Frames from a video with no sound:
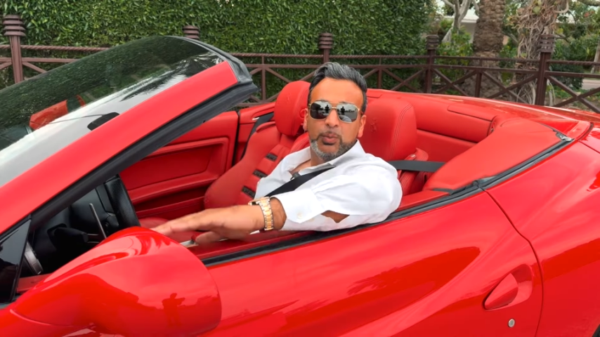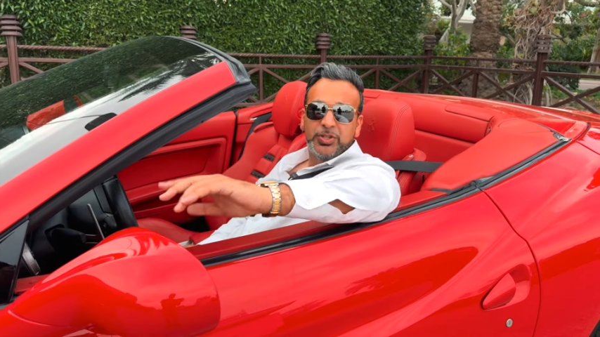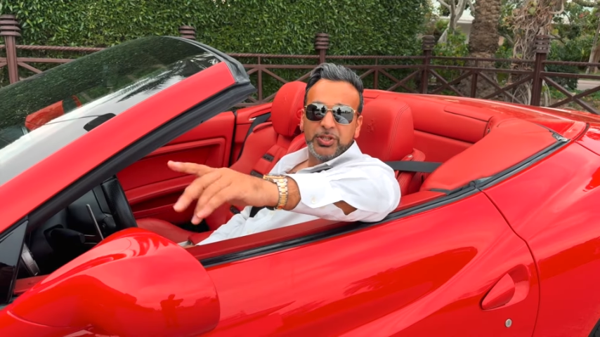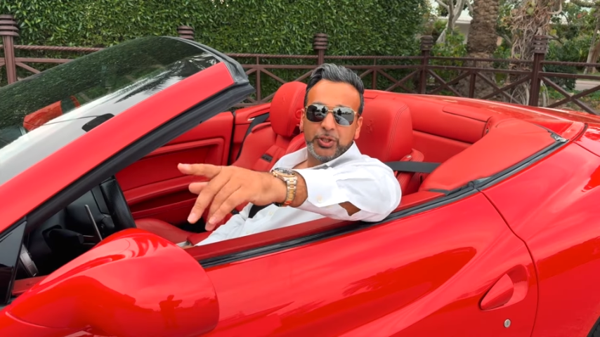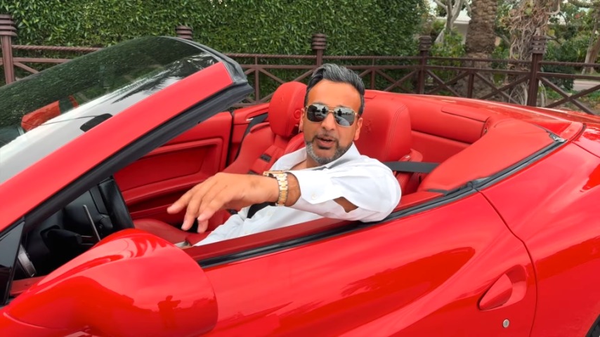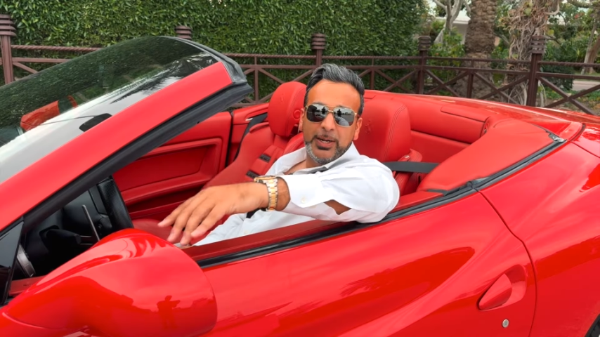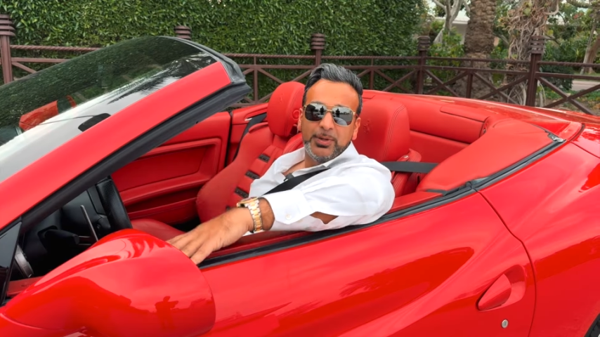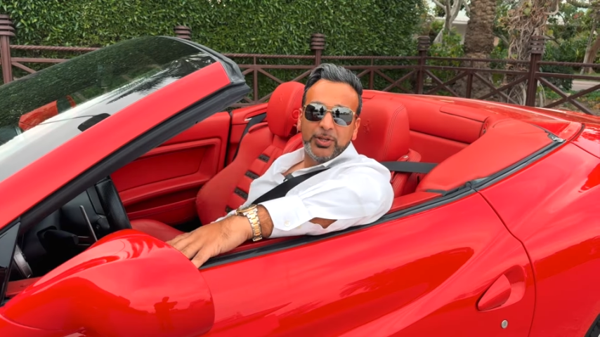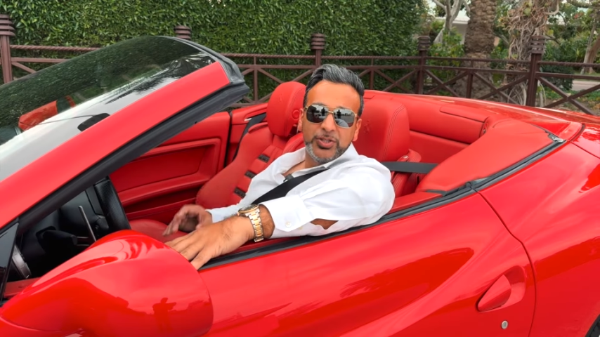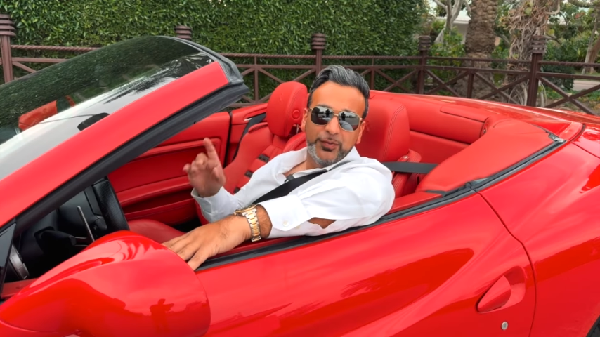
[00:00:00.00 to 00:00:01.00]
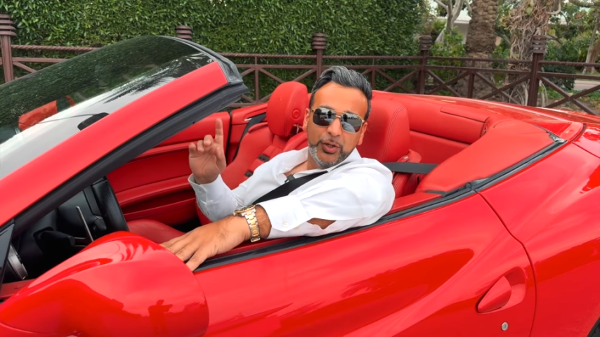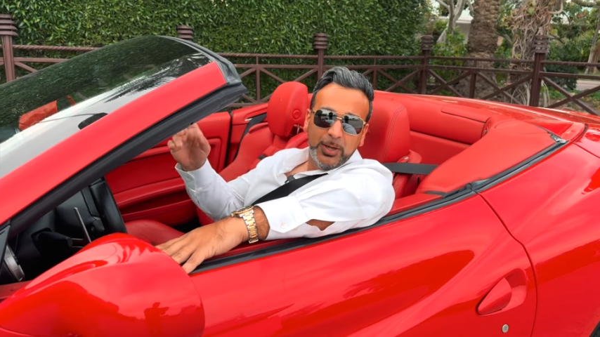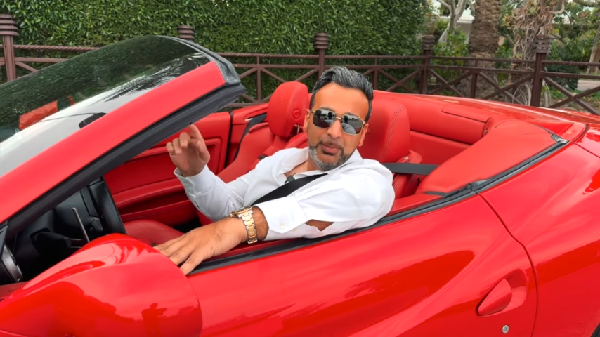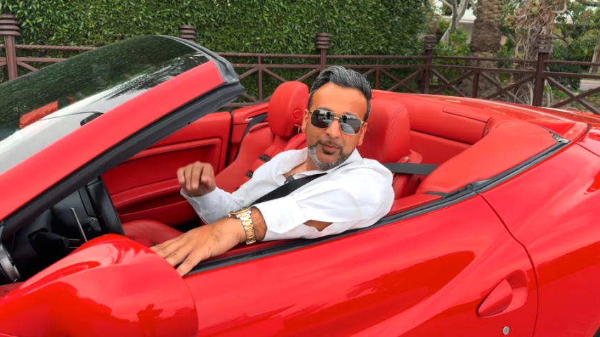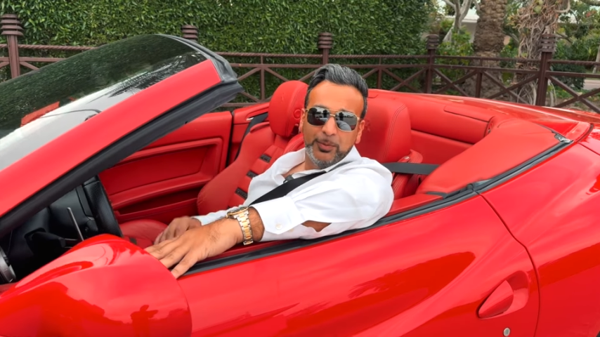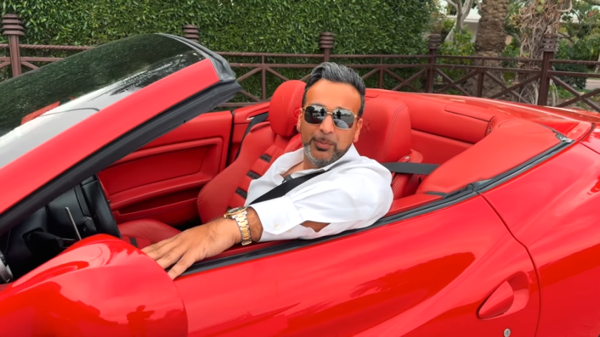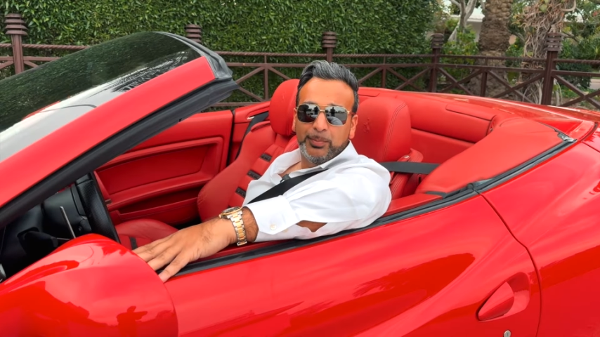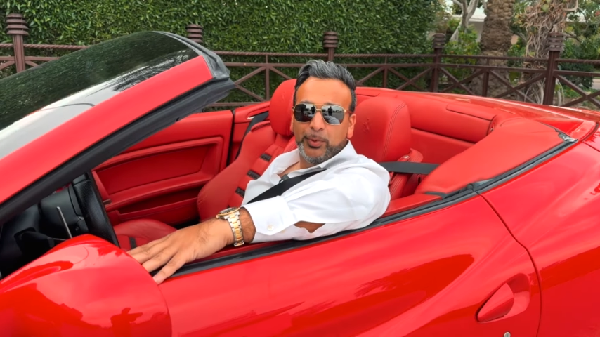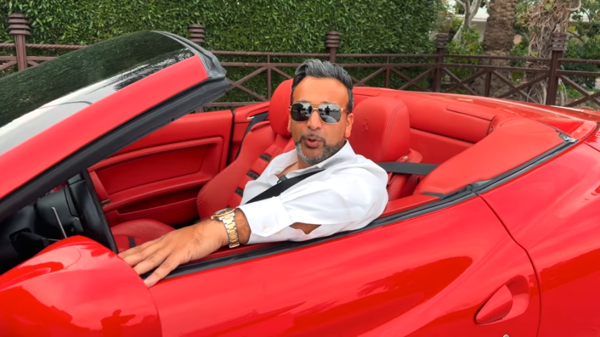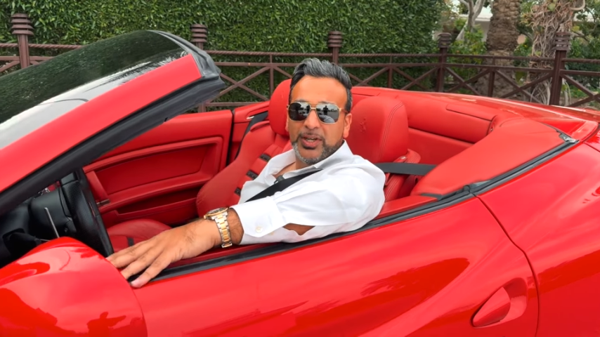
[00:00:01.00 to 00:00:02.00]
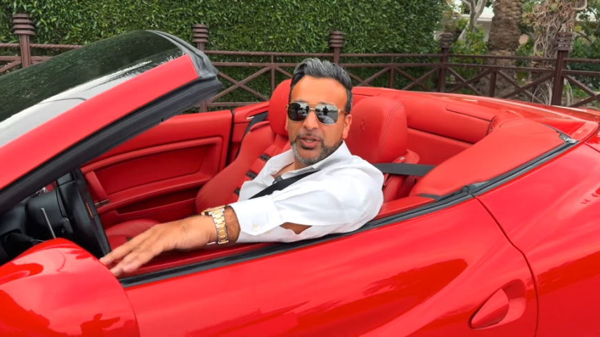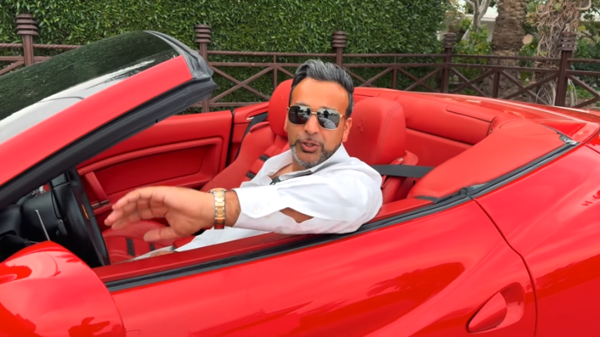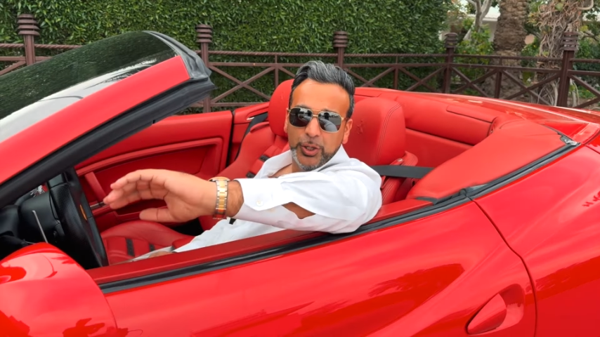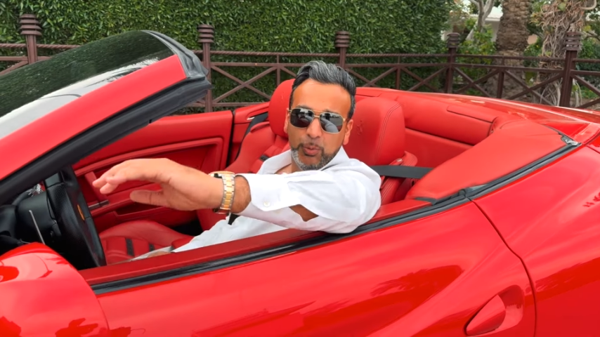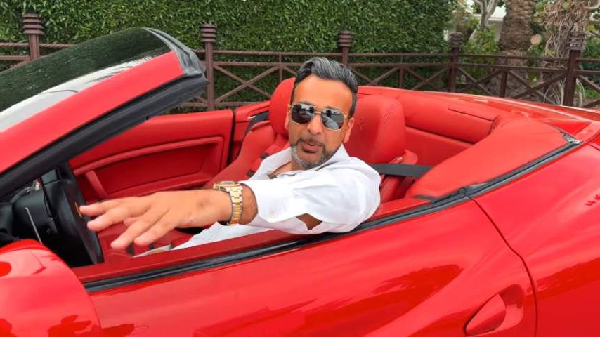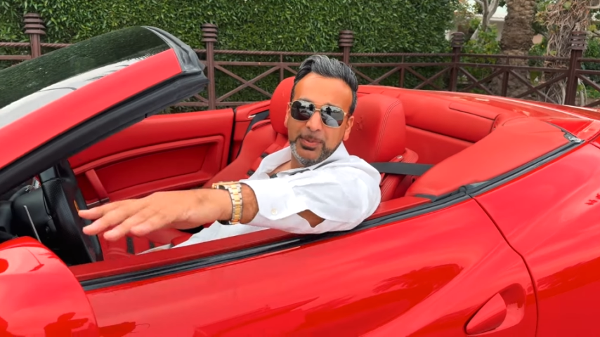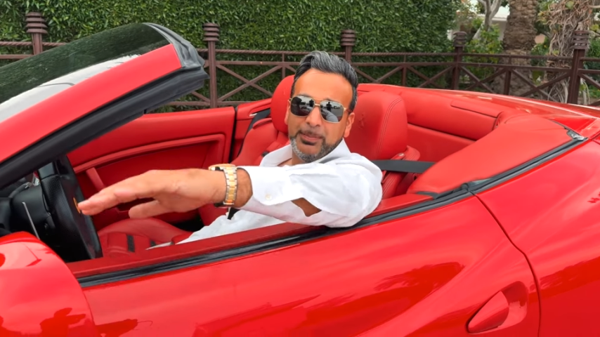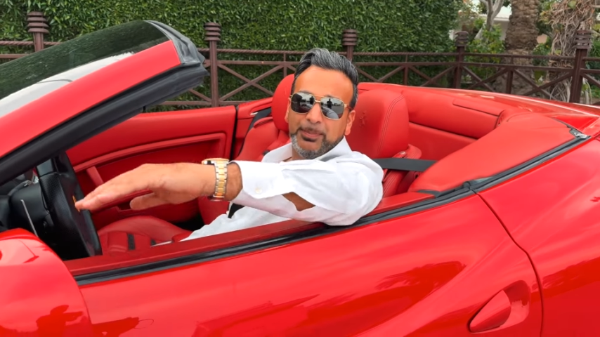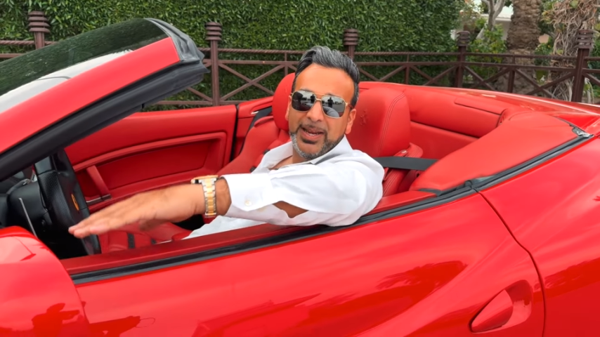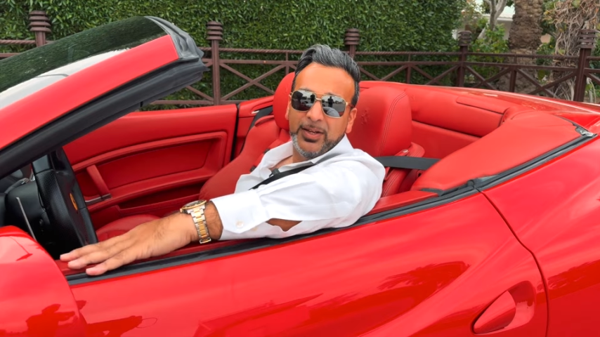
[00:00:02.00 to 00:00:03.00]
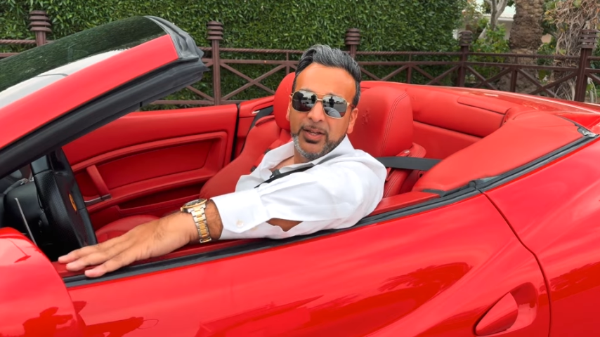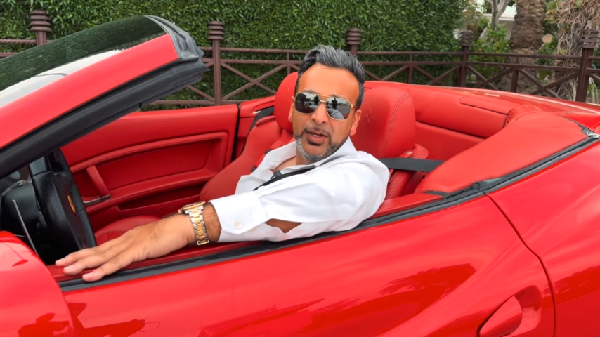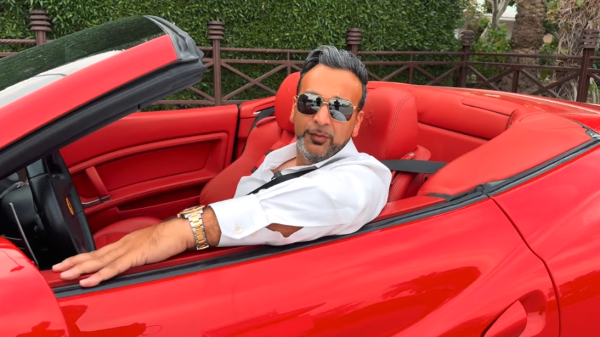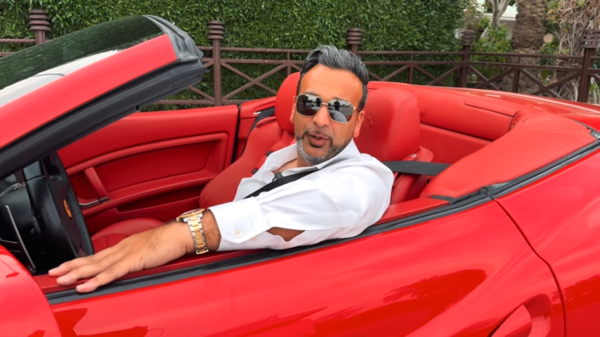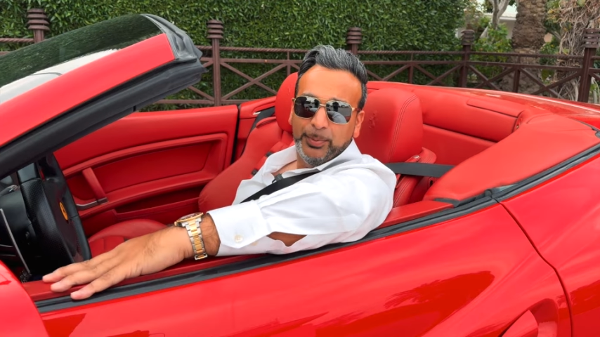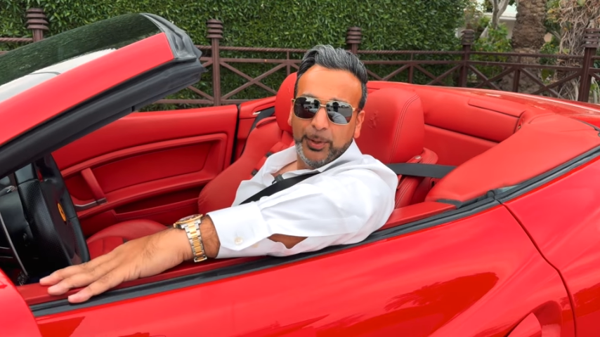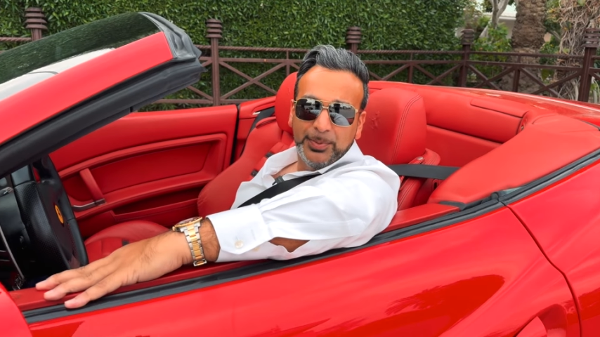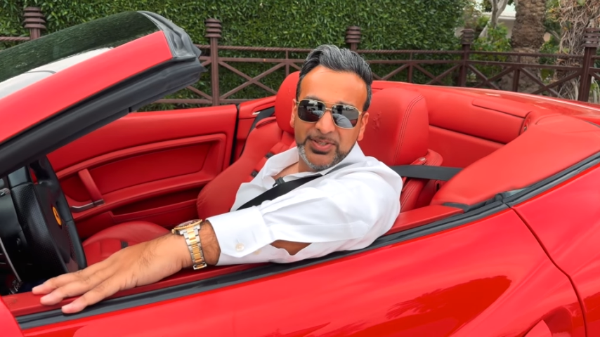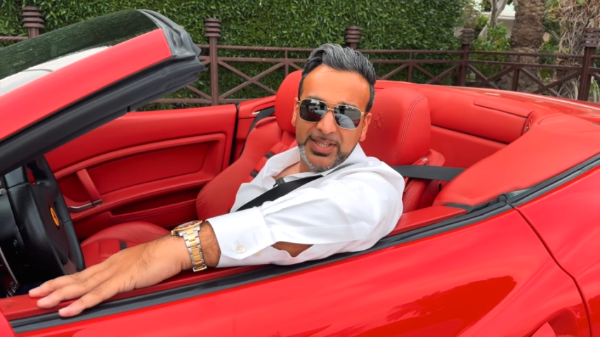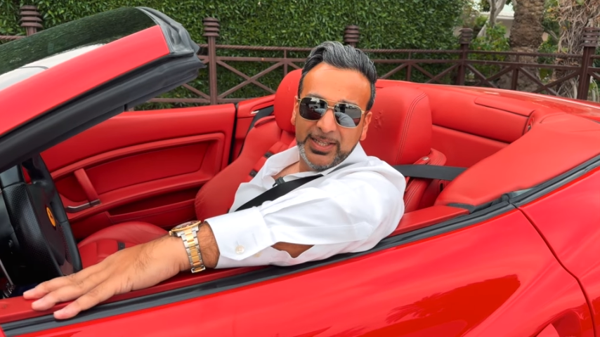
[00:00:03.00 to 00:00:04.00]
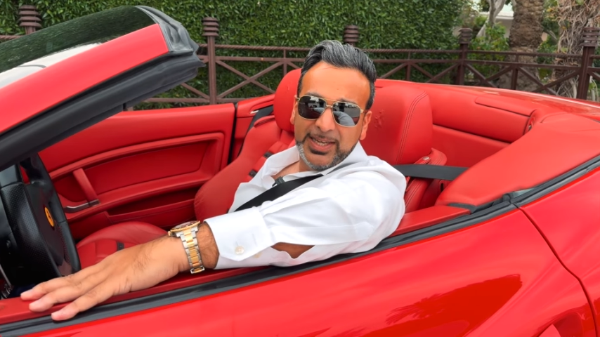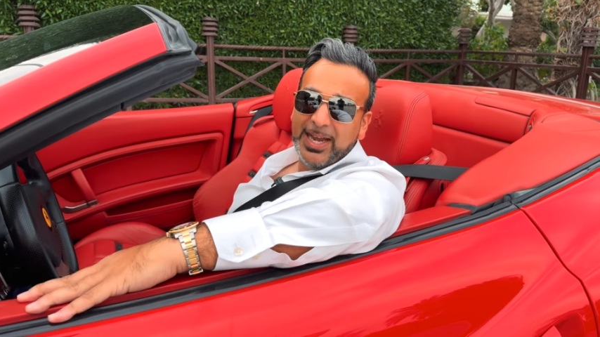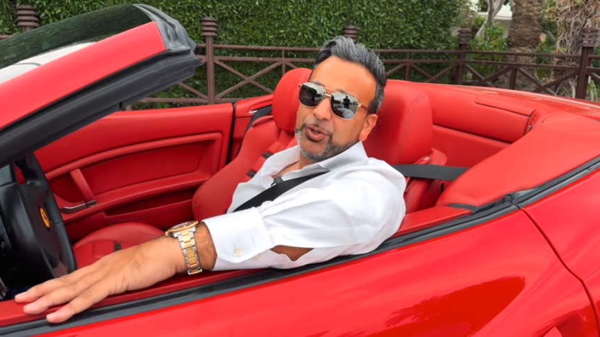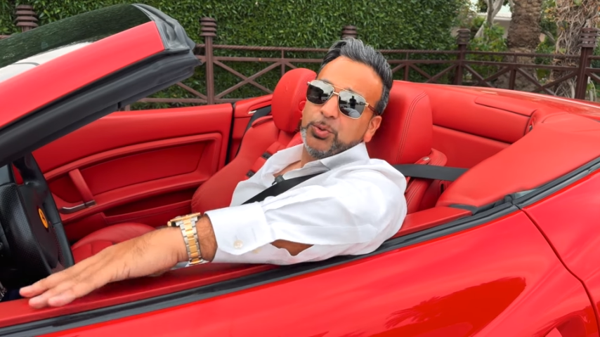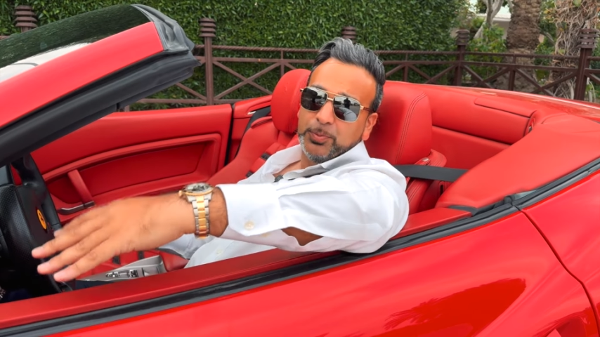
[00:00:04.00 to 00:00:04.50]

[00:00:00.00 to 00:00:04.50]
which is great, because if you're coming from abroad and you don't want to be paying for a property in cash,